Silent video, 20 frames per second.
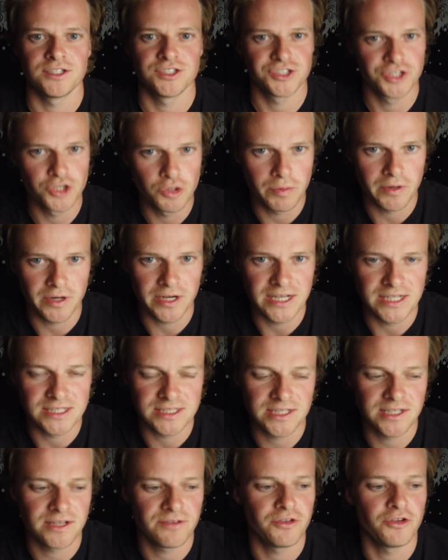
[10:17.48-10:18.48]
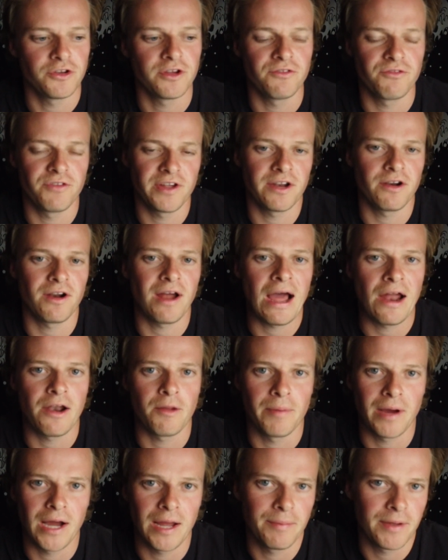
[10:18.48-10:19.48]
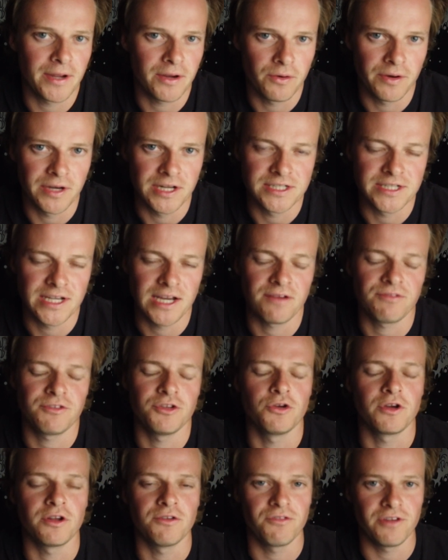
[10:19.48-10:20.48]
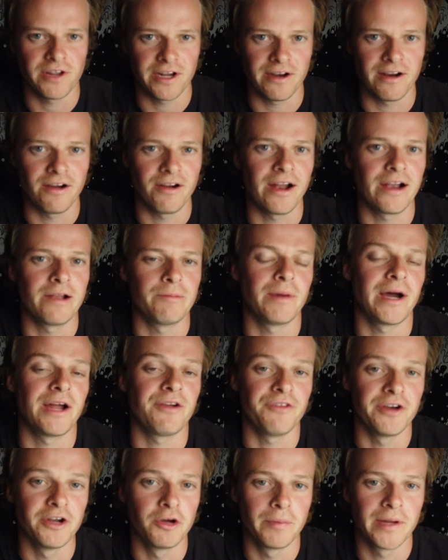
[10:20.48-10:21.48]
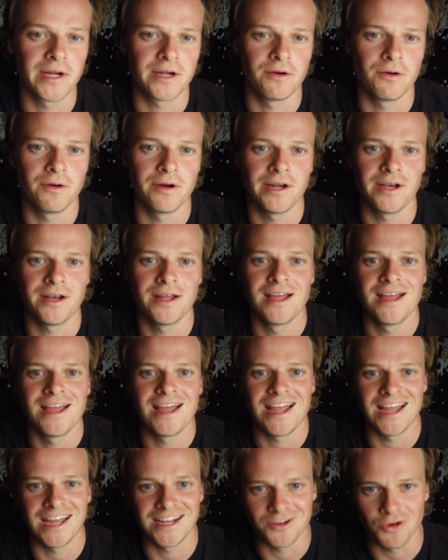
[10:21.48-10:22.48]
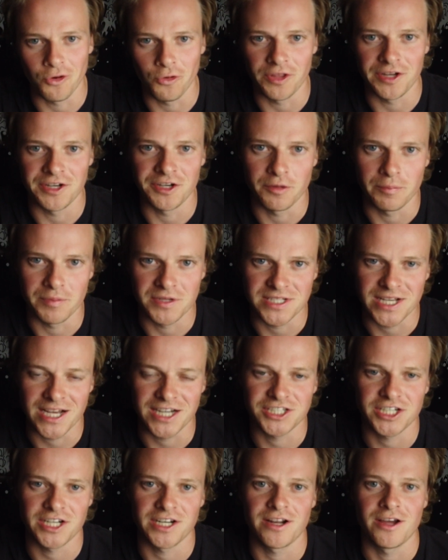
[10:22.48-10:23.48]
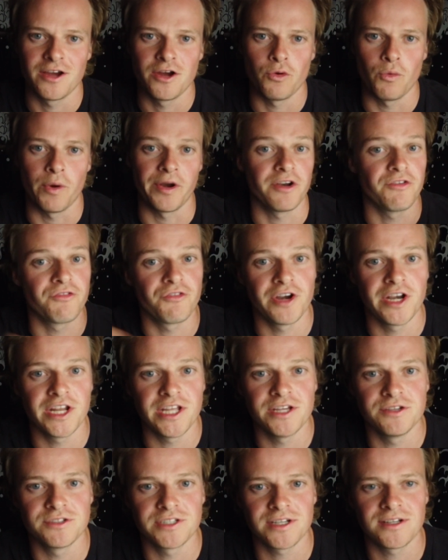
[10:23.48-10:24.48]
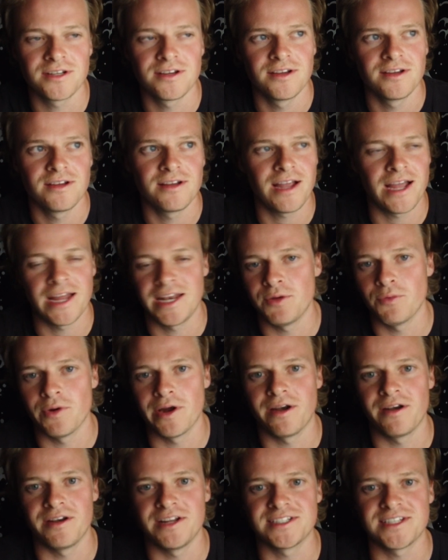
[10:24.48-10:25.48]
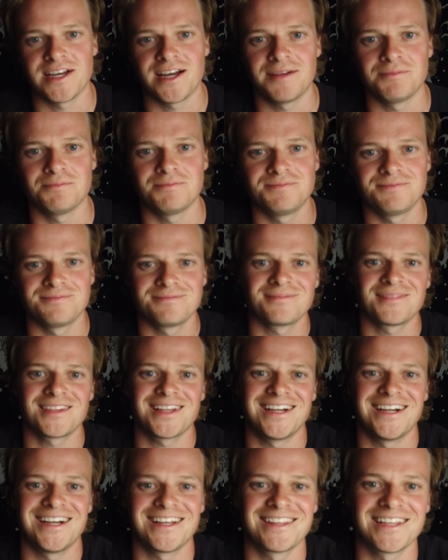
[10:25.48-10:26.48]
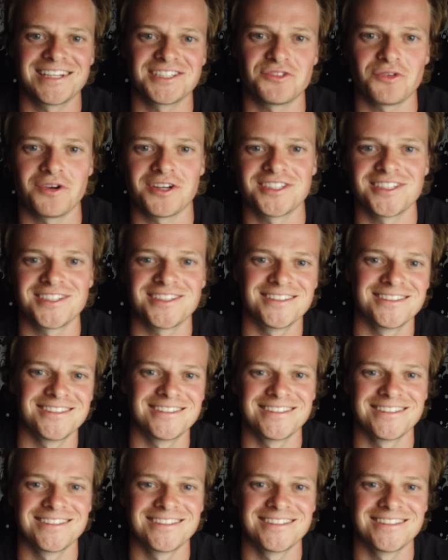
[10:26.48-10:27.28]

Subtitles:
Super easy. If you can figure out how to buy a Bitcoin ETF, you can figure out how to buy real Bitcoin and hold it in your possession where you're free to use it anywhere, anytime. Thanks for watching.